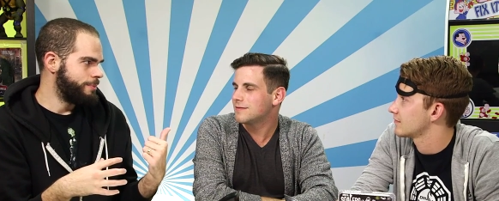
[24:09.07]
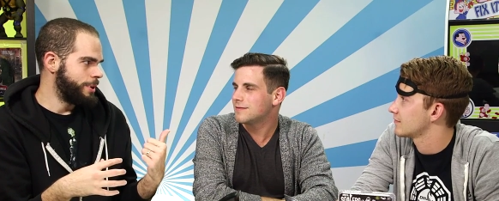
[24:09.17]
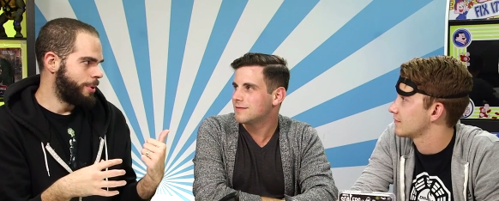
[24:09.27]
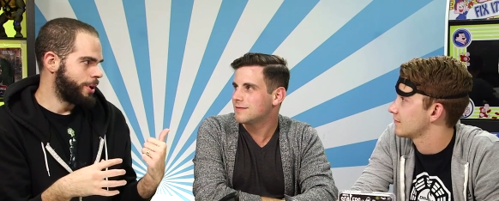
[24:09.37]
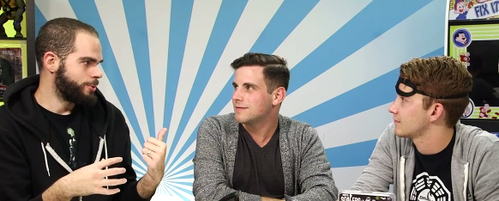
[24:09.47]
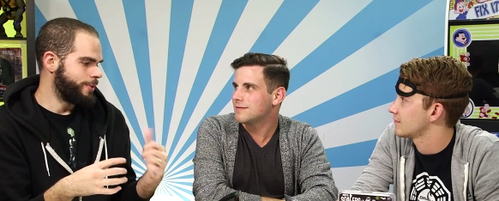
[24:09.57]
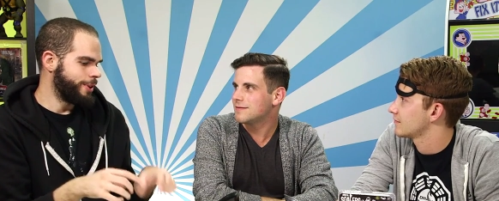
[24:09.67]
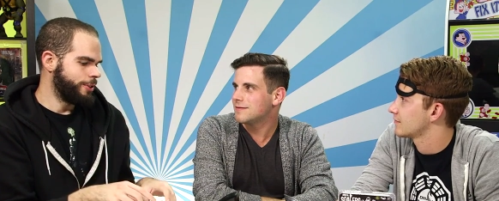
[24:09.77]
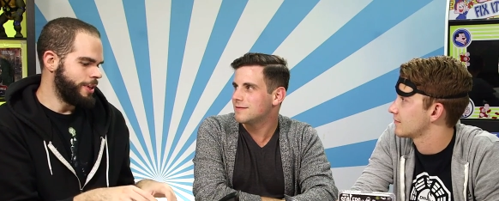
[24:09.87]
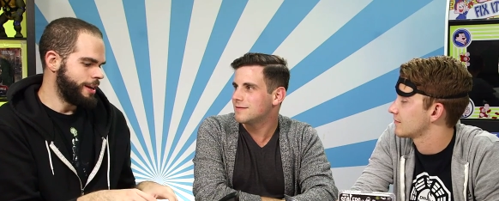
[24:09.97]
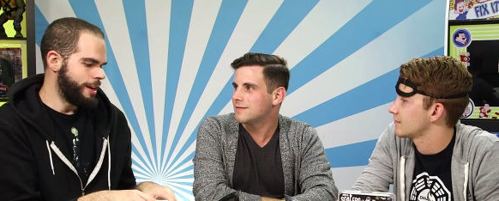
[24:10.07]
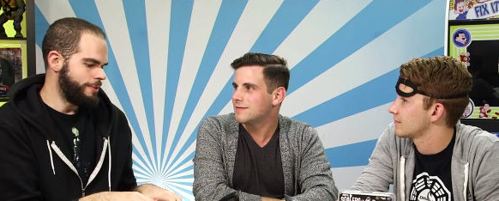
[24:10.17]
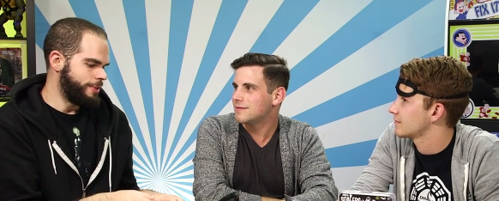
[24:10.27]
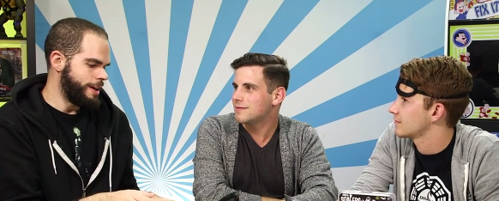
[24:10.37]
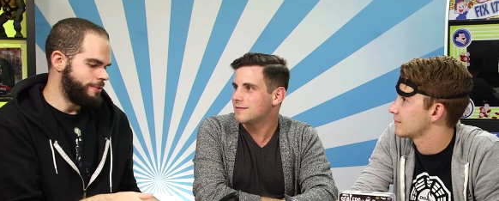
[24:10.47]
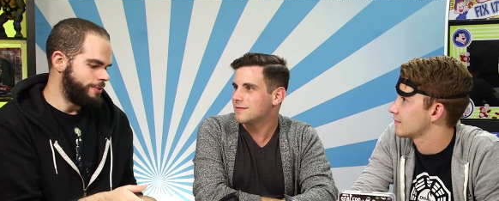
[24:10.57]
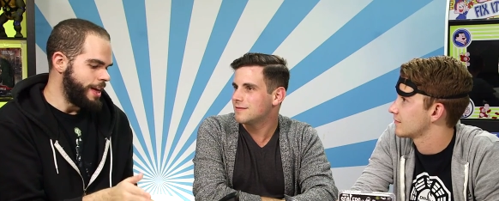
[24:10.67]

Speaker 1: Peter Parker's reveal. Then if if